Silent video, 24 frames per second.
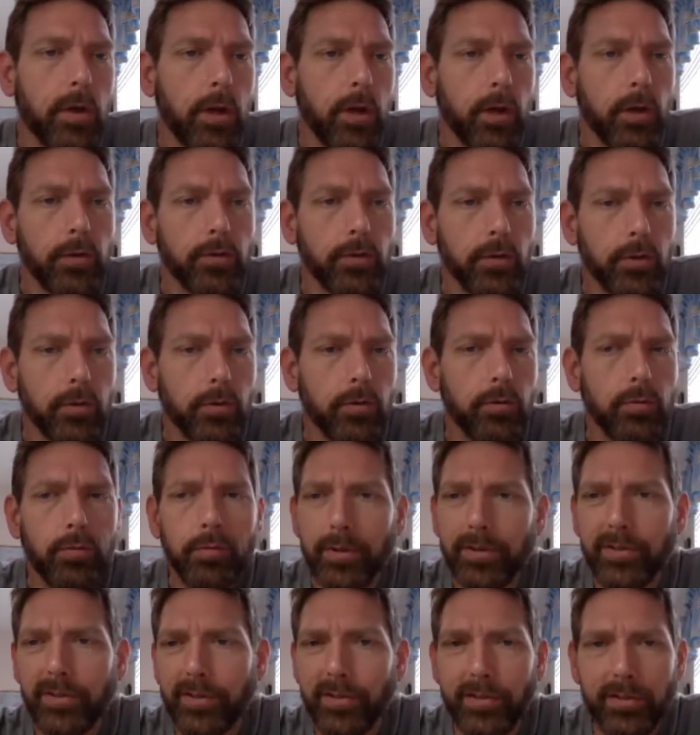So let's
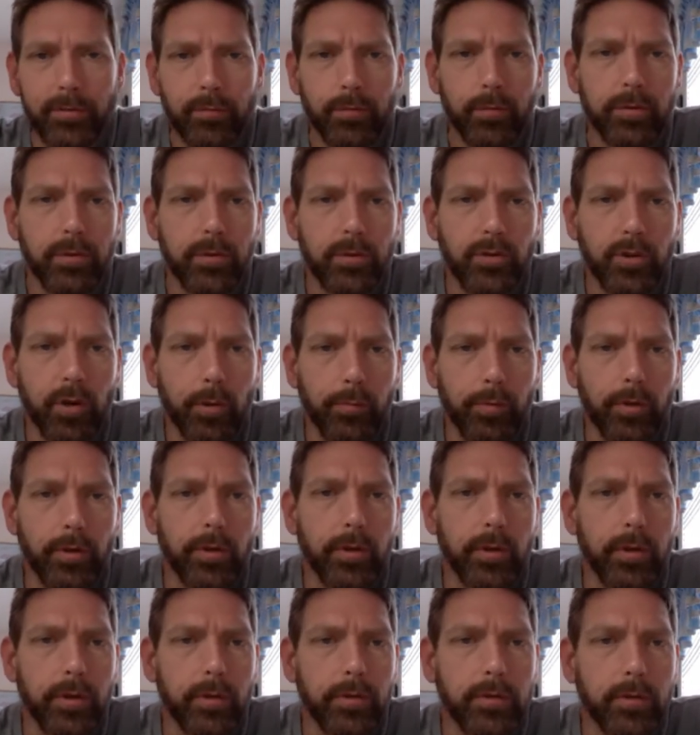just jump into
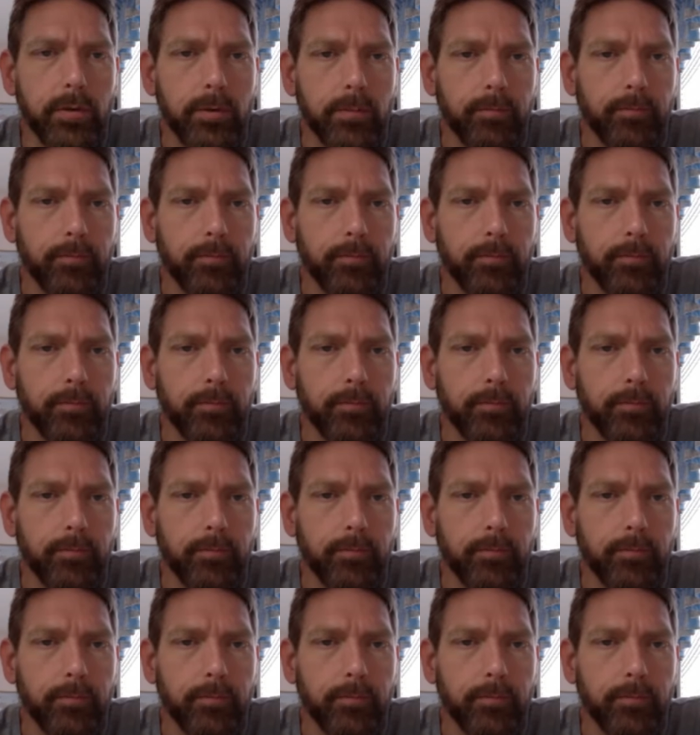this.